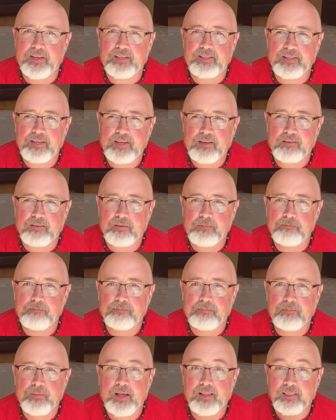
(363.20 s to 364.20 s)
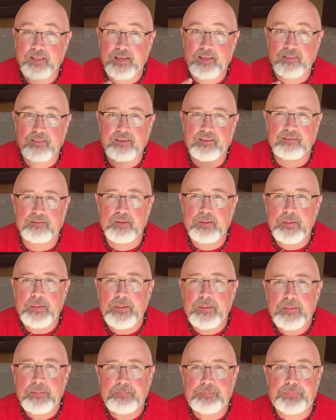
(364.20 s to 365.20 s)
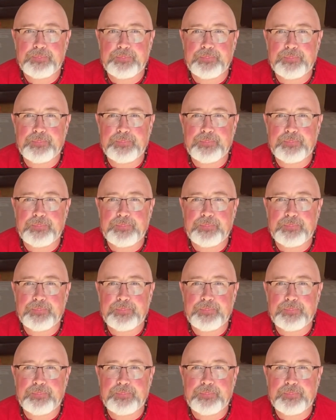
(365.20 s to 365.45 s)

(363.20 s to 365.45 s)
a sound, like this. Go